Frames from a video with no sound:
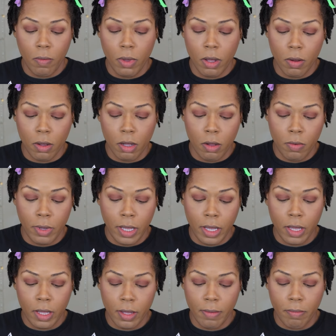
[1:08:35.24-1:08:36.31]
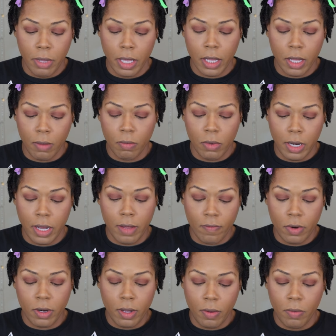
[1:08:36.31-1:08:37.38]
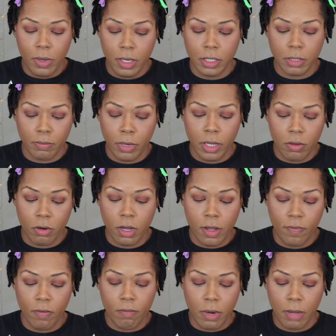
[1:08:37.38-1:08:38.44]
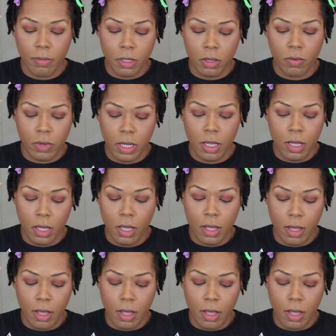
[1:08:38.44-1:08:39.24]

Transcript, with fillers: We're going to go in, pick up whatever we sprinkled off from number three.